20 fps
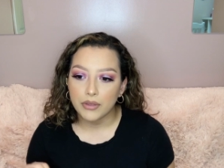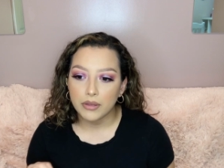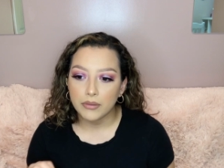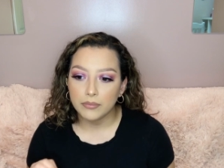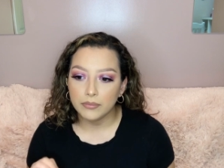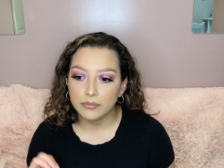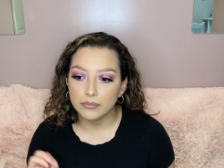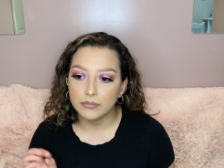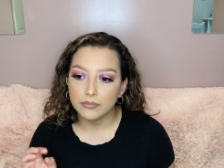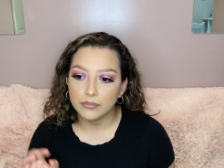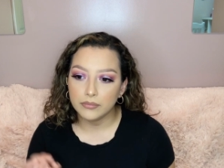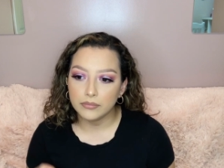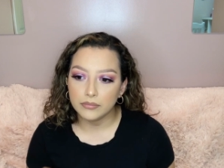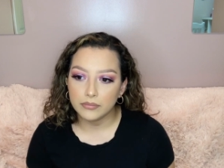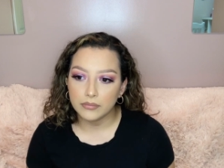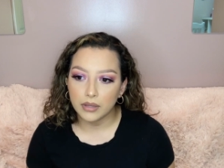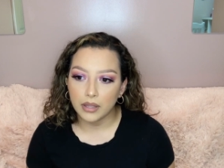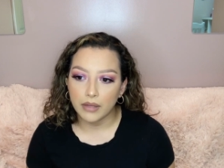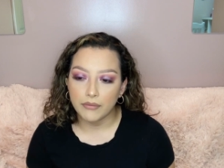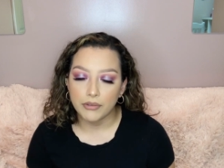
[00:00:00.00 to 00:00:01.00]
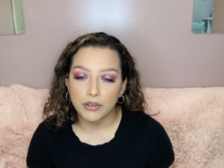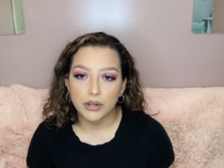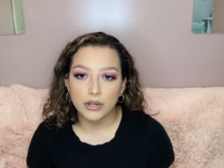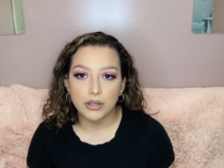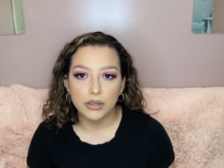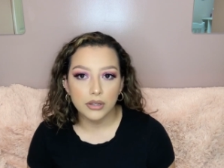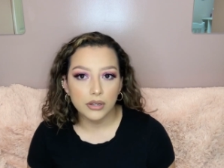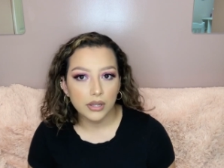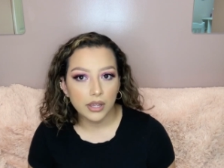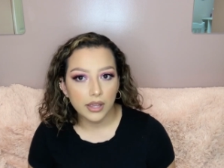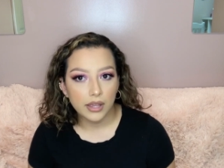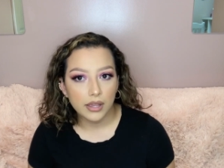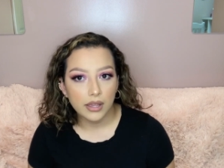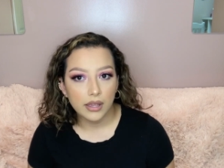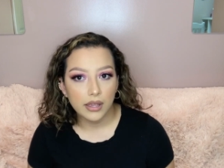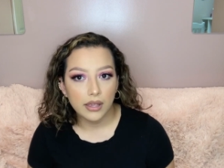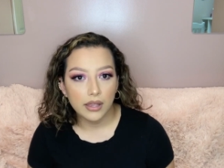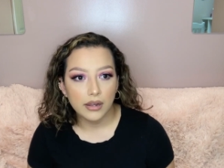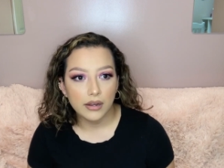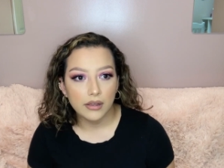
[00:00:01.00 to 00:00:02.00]
a having another
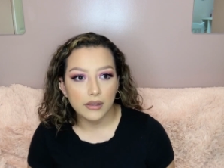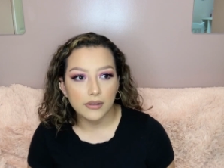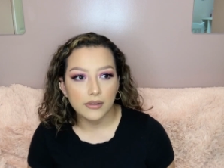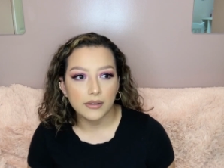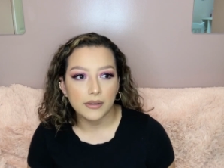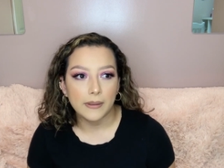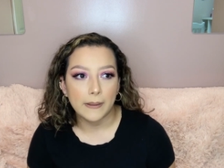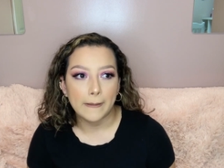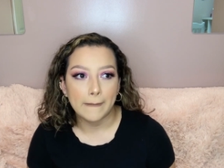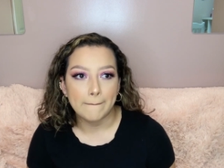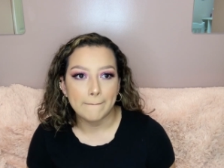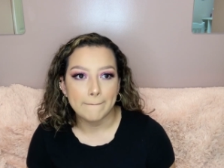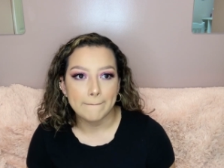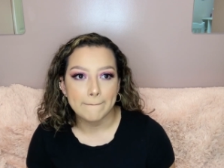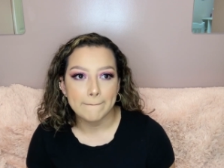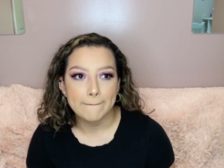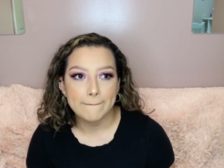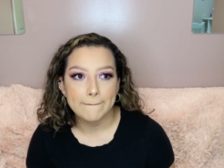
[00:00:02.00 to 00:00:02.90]
kid, um,